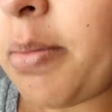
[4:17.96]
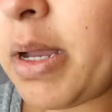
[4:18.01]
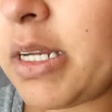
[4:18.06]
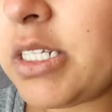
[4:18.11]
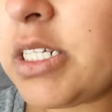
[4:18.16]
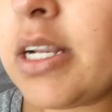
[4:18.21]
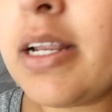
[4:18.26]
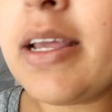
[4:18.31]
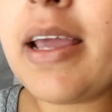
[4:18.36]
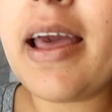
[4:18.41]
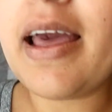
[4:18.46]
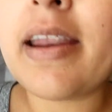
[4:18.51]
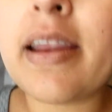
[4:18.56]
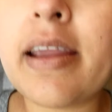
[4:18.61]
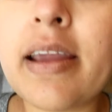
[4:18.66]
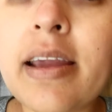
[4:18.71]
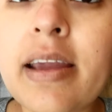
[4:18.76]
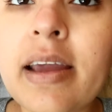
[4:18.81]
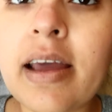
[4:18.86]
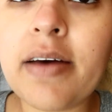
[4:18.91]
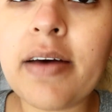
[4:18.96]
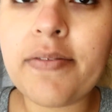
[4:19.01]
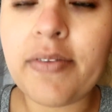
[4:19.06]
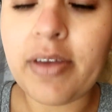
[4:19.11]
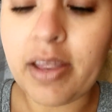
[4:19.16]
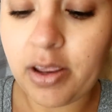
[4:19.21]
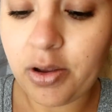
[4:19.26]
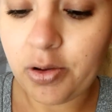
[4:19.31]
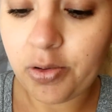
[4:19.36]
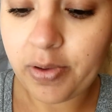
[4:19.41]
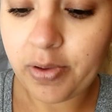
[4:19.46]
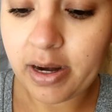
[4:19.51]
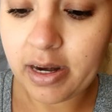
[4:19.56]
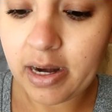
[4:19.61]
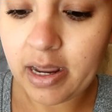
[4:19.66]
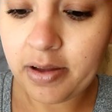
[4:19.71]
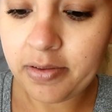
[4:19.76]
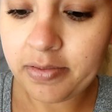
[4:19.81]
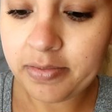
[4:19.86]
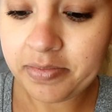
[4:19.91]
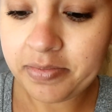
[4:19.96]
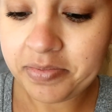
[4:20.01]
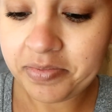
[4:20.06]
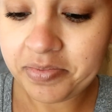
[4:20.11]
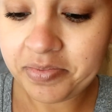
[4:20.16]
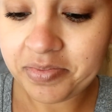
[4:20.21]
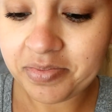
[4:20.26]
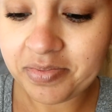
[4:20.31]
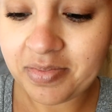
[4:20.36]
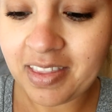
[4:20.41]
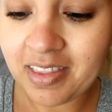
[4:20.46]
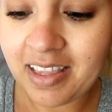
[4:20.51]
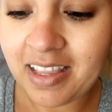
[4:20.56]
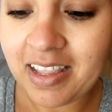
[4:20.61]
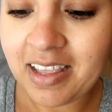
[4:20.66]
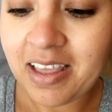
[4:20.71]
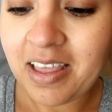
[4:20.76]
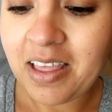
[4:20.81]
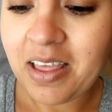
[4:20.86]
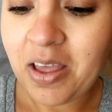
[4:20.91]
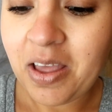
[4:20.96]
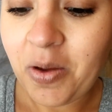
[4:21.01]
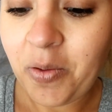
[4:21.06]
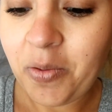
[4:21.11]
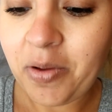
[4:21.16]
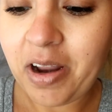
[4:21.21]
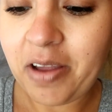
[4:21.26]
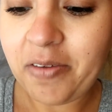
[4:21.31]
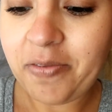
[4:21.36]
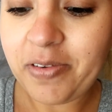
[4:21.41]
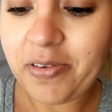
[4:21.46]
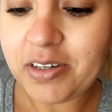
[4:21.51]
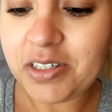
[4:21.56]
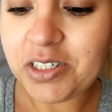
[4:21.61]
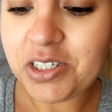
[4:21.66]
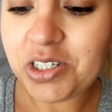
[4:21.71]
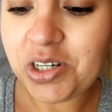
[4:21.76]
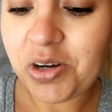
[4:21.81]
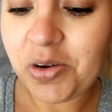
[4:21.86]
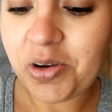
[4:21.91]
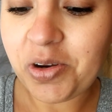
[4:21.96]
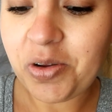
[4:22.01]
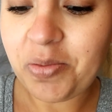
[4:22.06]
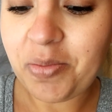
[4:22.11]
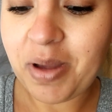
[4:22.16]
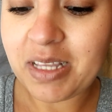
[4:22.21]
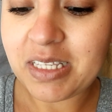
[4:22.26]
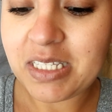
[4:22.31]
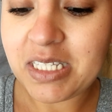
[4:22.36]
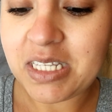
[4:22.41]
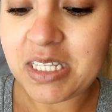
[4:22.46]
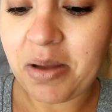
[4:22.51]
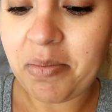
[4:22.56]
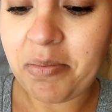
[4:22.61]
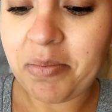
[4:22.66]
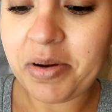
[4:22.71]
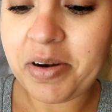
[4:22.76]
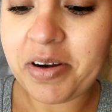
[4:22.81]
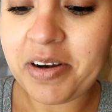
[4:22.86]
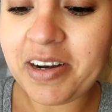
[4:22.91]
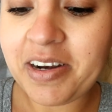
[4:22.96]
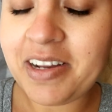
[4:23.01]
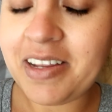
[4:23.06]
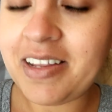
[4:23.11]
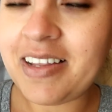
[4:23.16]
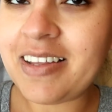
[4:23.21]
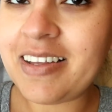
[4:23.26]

I'm actually editing a video right now. When I first showed you my sunburn,